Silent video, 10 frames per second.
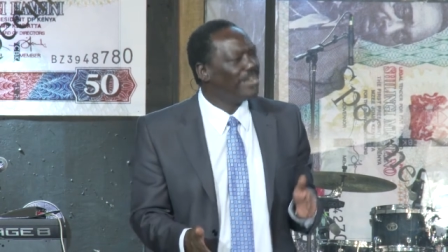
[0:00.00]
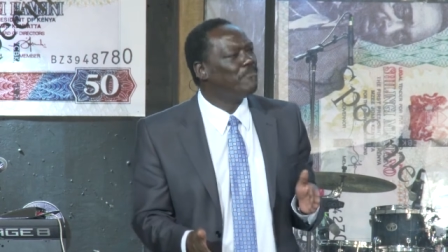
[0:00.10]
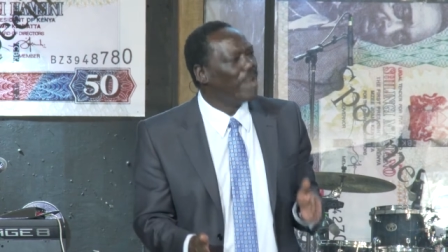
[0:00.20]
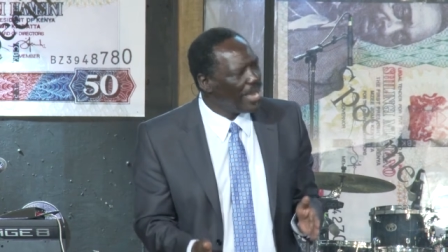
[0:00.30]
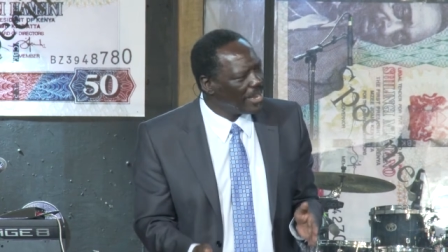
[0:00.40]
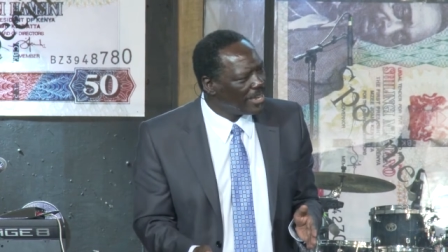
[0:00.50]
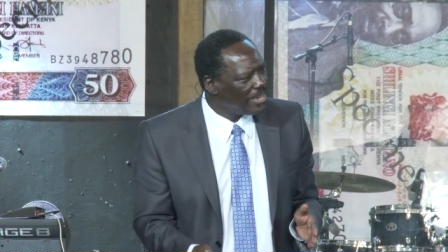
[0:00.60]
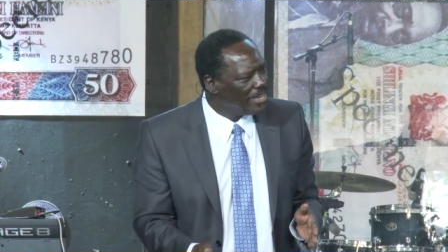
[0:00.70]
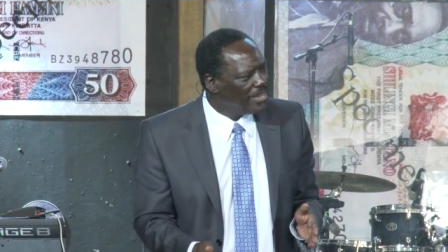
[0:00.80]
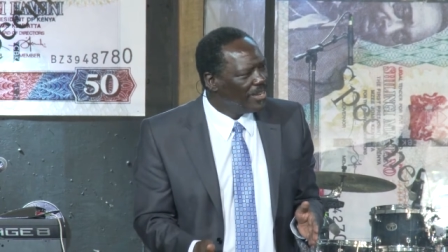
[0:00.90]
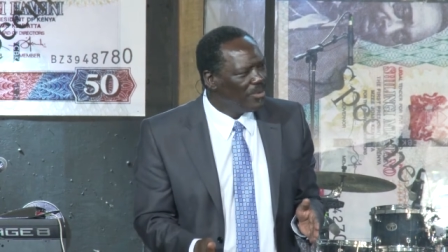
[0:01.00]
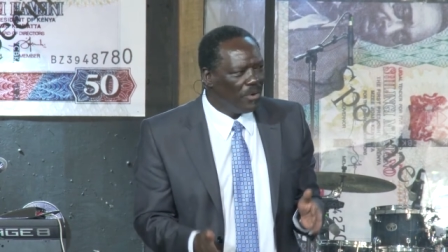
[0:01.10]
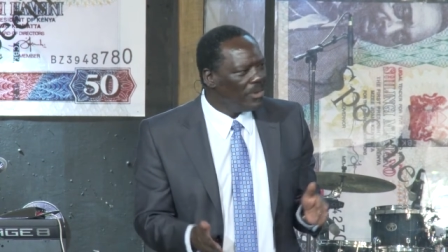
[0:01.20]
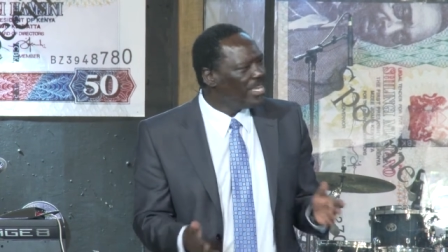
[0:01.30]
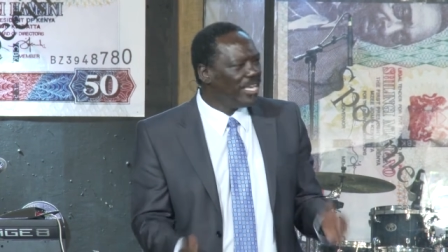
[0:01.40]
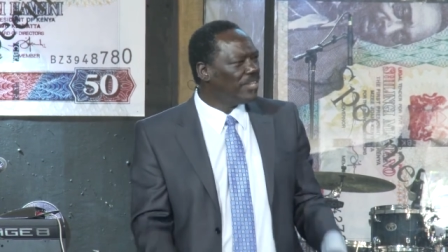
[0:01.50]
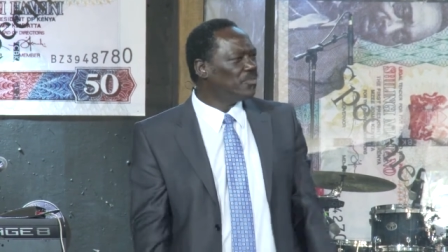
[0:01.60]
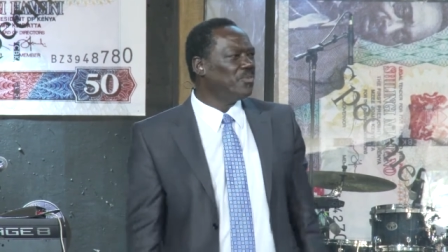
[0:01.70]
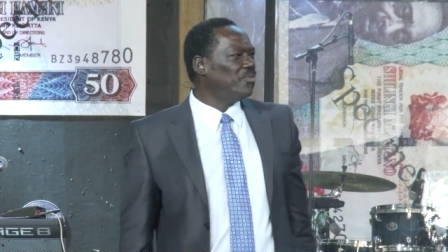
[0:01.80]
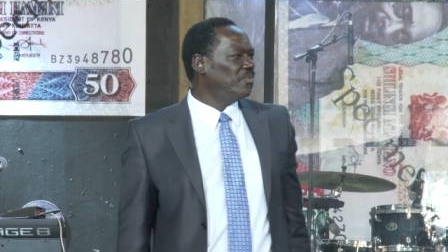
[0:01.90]
in a bank, woe
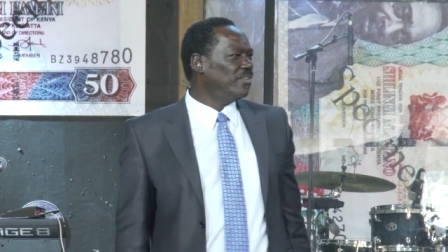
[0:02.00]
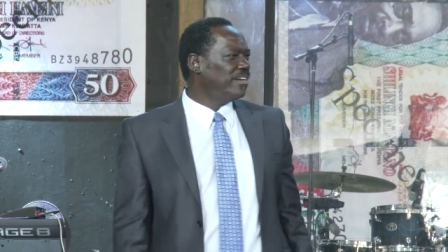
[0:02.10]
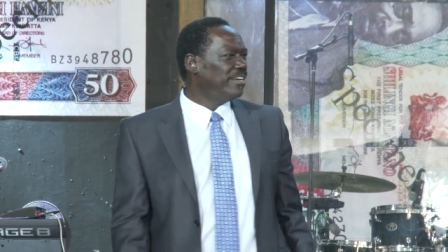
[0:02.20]
to you.